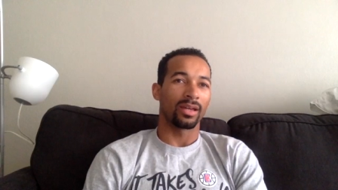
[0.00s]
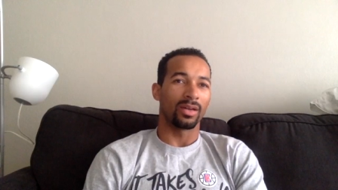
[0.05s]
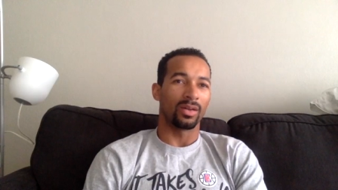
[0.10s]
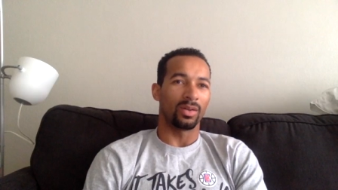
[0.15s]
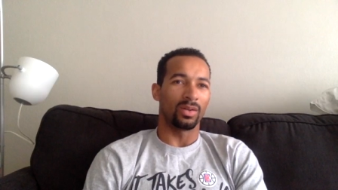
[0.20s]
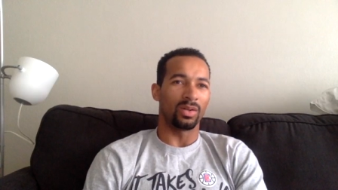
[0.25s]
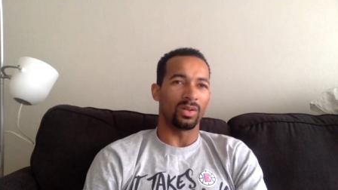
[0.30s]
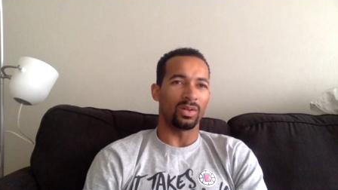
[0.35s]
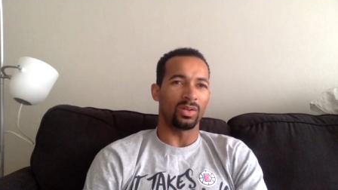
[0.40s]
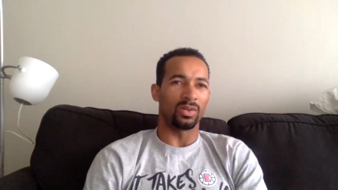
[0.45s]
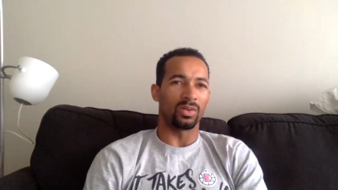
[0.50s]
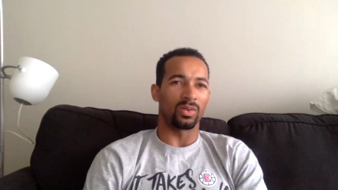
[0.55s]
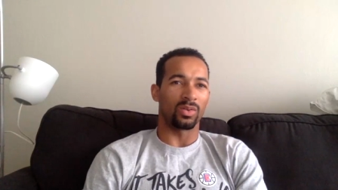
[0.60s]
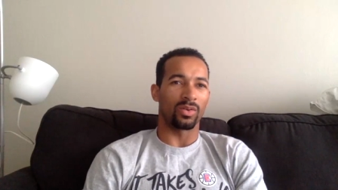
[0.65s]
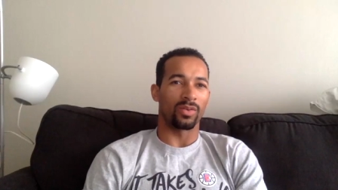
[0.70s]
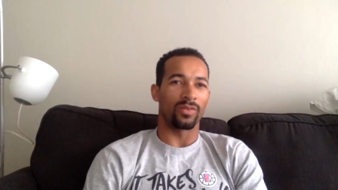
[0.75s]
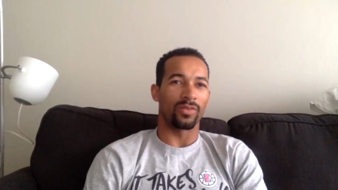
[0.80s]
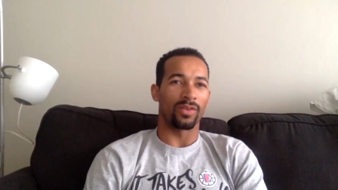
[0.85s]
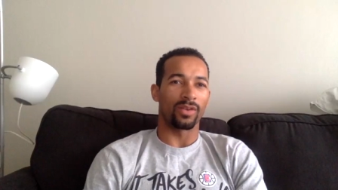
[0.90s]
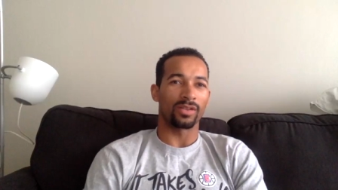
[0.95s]
Oh,
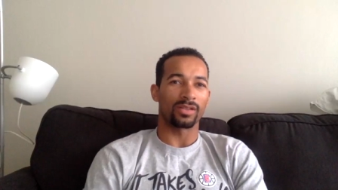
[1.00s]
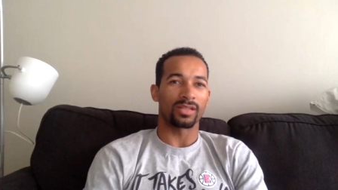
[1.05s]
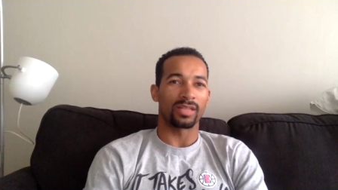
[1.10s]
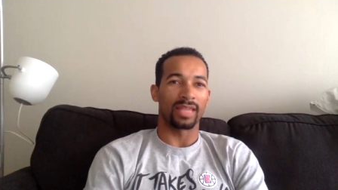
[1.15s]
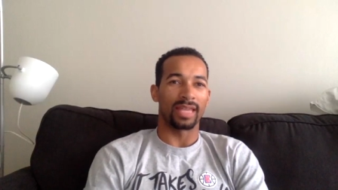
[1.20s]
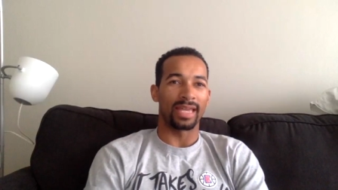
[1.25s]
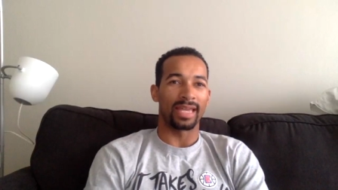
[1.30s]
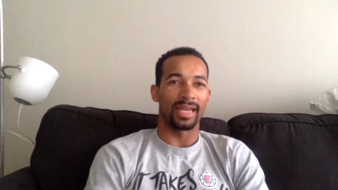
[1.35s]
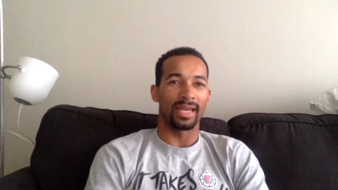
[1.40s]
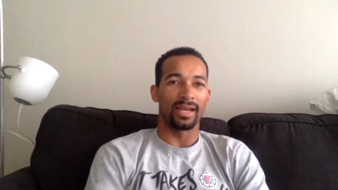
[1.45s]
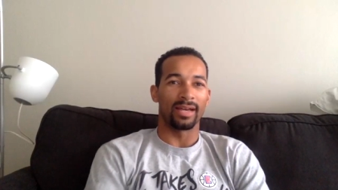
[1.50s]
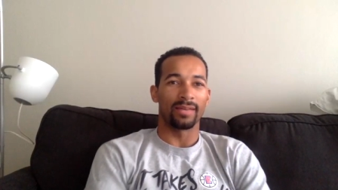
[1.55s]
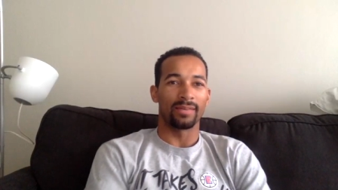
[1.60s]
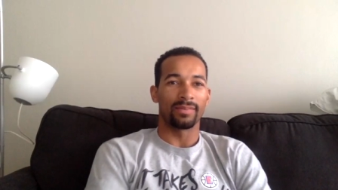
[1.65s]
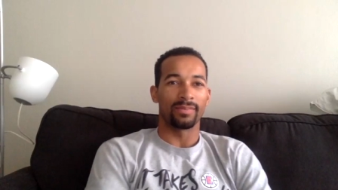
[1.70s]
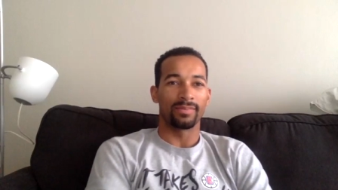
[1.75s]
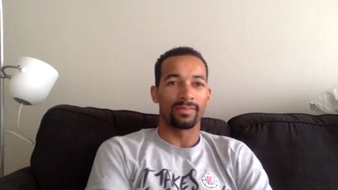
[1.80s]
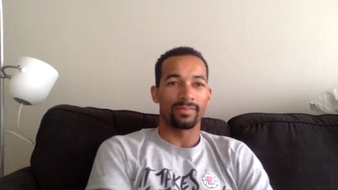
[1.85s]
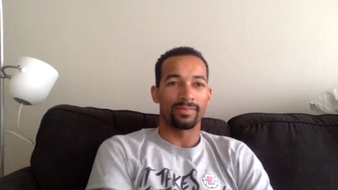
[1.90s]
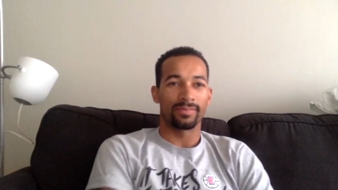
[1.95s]
reverse layup
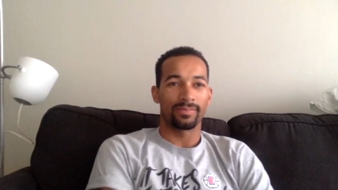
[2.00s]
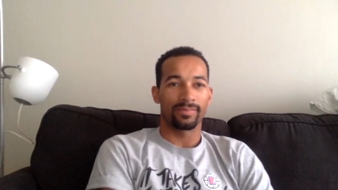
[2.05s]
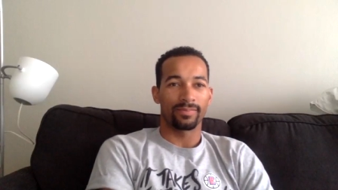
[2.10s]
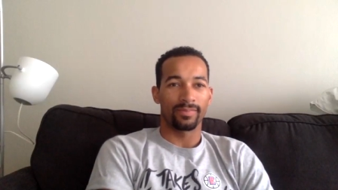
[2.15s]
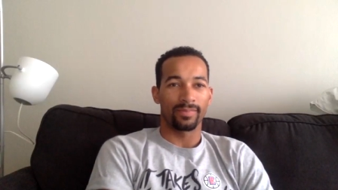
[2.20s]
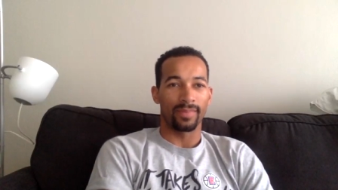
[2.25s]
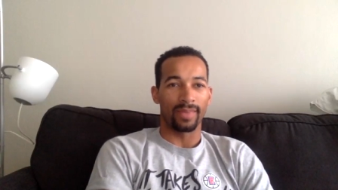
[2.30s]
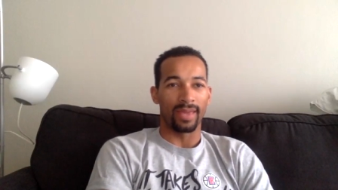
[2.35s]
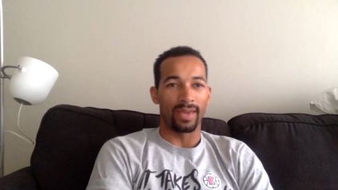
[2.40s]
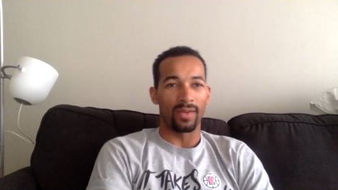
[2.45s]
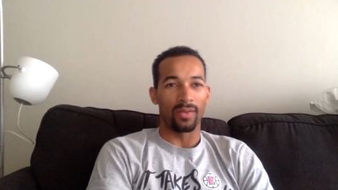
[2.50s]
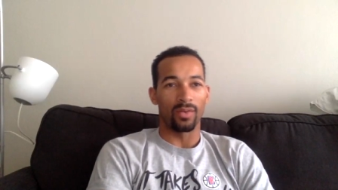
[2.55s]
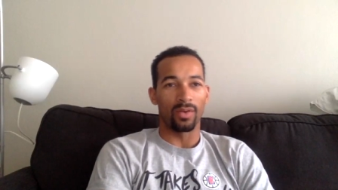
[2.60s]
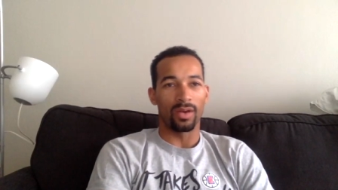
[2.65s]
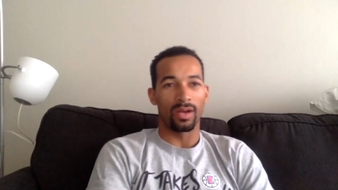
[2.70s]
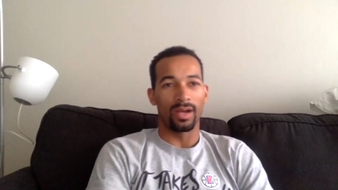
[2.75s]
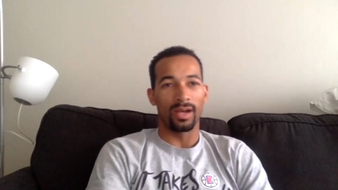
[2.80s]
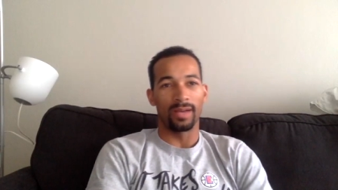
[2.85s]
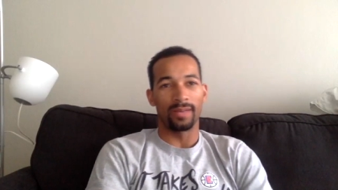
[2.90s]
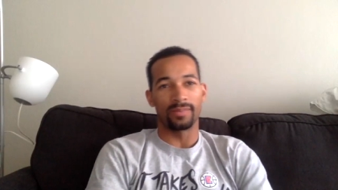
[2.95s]
and
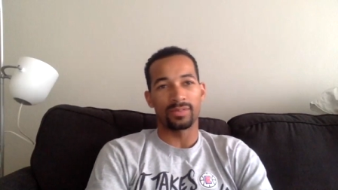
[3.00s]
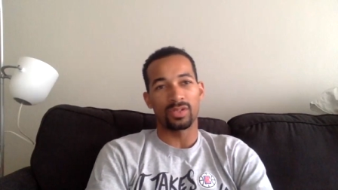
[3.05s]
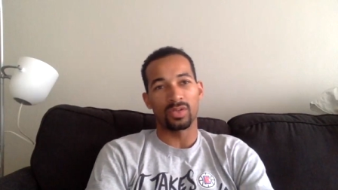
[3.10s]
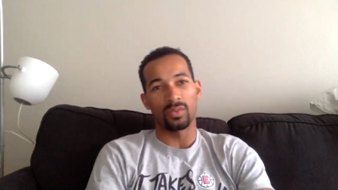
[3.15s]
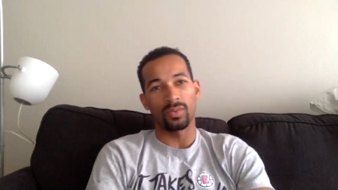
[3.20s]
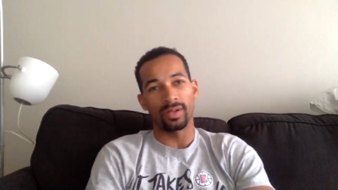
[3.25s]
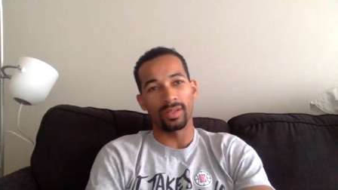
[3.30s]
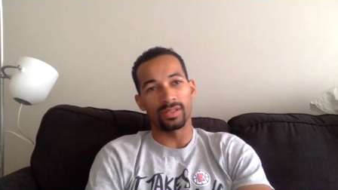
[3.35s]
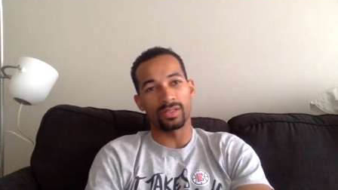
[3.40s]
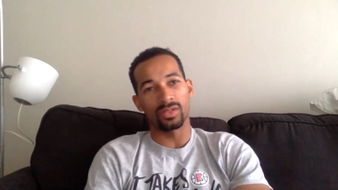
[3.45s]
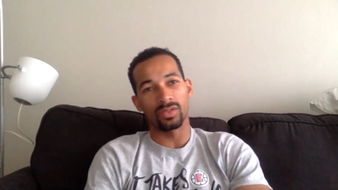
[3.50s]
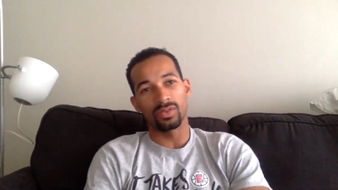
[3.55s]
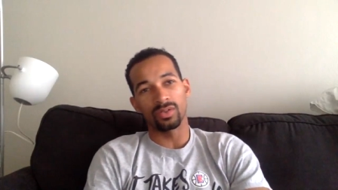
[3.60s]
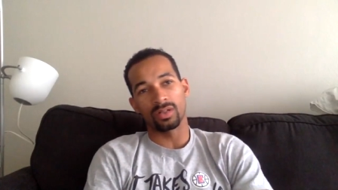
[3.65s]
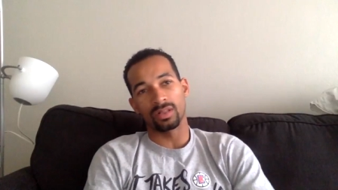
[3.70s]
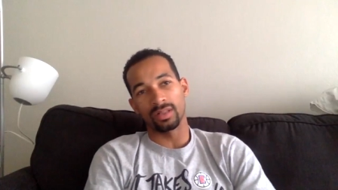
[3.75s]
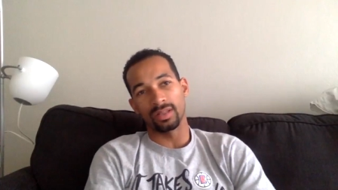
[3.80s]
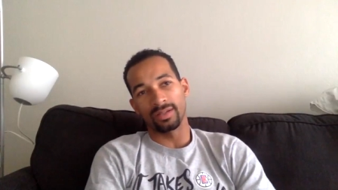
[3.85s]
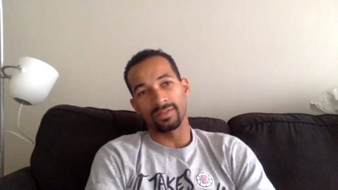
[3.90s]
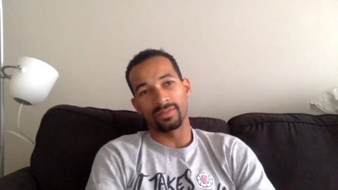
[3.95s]
we're up 22
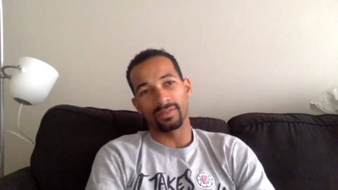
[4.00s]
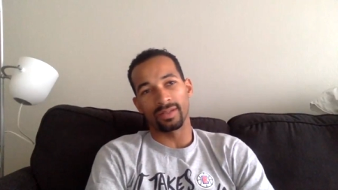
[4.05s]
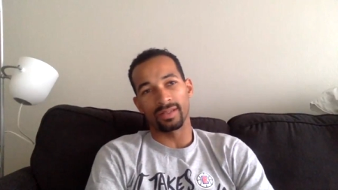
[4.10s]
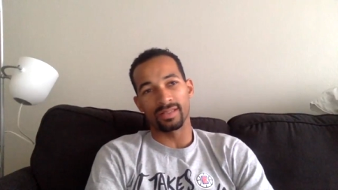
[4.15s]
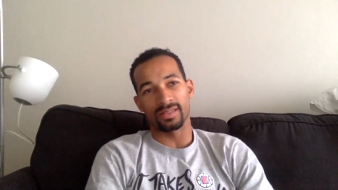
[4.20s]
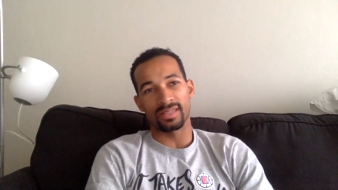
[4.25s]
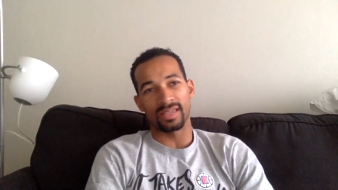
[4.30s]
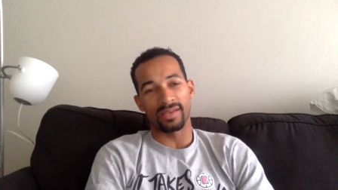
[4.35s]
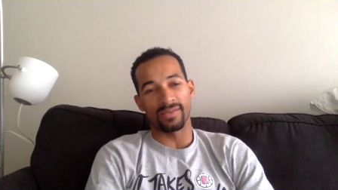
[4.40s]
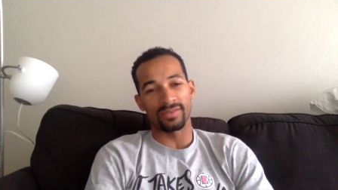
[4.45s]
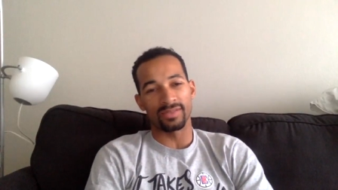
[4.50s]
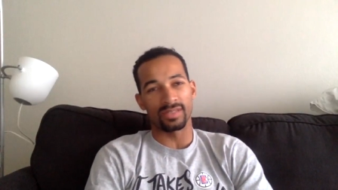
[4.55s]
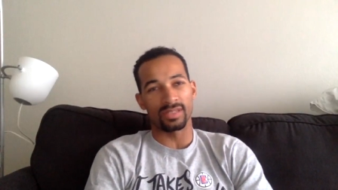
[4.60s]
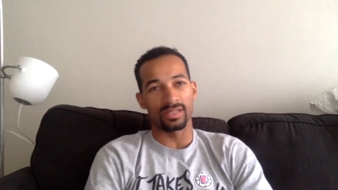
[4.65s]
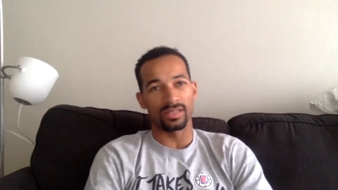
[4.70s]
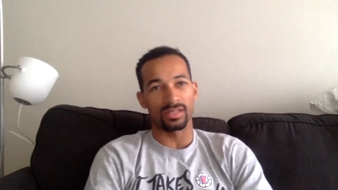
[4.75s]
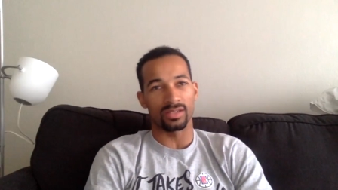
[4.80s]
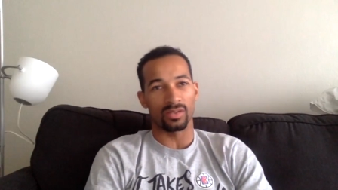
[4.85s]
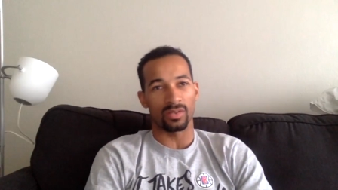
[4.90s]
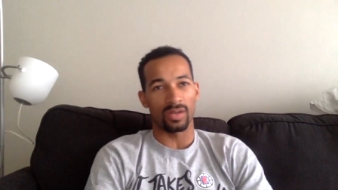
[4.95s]
Cleveland,
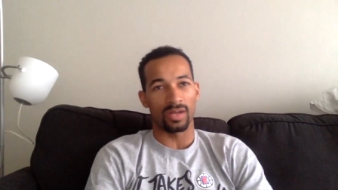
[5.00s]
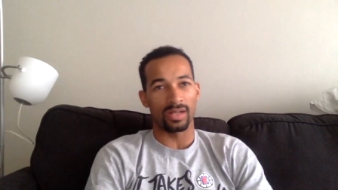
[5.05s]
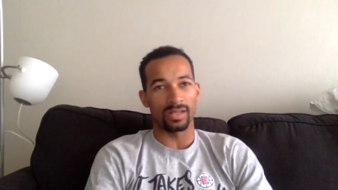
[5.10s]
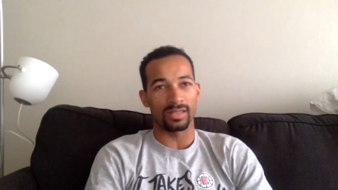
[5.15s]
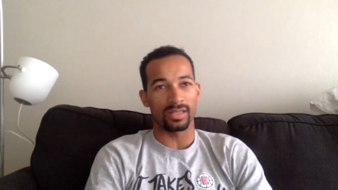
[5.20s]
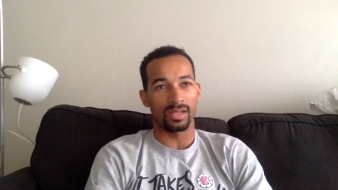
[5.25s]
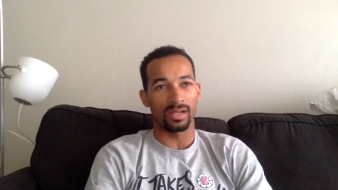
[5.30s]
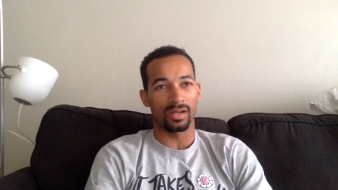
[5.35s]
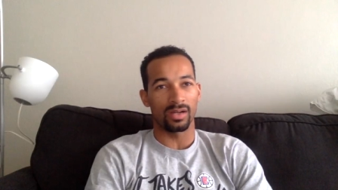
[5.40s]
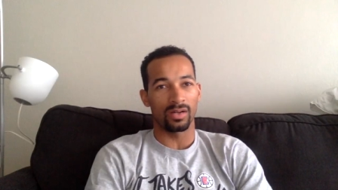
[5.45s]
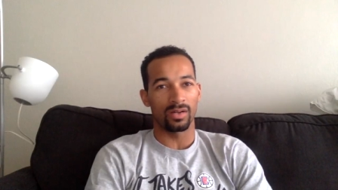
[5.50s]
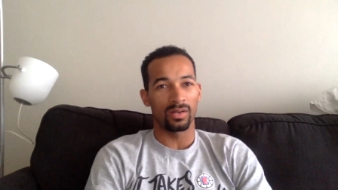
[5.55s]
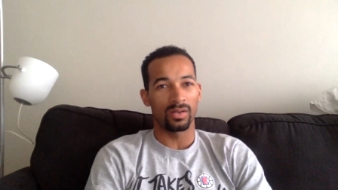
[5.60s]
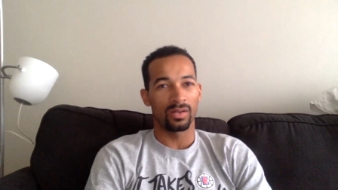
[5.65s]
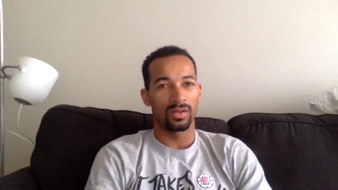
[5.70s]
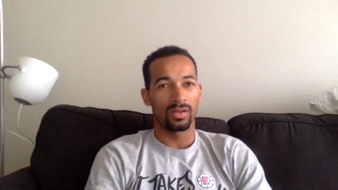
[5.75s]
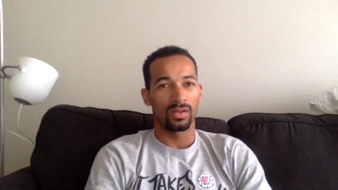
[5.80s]
17 Toronto.